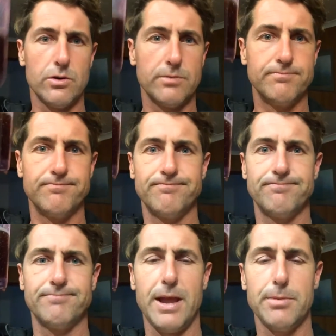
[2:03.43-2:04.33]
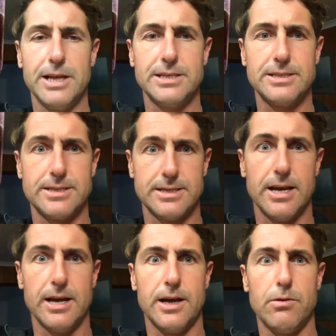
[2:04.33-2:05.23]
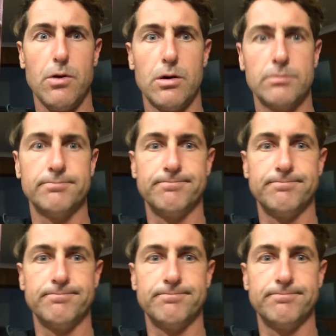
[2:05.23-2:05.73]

good. Emelisse, can't go wrong.